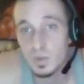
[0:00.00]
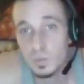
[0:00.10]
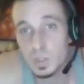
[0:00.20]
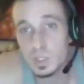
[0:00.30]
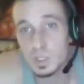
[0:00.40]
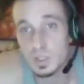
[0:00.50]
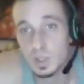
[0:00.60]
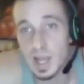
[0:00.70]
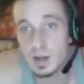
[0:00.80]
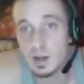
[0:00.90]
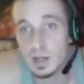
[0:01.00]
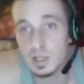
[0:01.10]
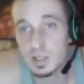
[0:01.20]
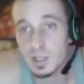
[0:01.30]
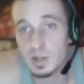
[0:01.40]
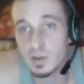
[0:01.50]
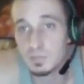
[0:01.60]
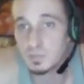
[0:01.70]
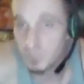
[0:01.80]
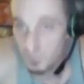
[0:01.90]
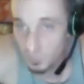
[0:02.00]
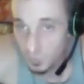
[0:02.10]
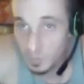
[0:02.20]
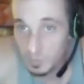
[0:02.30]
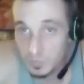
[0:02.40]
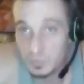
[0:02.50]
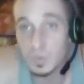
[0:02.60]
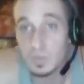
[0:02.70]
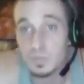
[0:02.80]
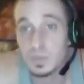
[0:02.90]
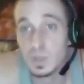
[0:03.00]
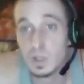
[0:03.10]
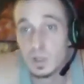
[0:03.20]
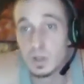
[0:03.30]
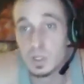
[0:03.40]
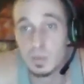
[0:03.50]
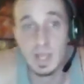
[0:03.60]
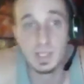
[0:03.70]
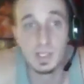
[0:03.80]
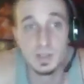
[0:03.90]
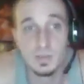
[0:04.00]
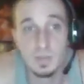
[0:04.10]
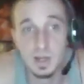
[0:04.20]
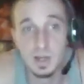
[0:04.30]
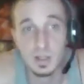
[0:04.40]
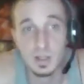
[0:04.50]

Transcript: which latter in turn form larger masses of matter.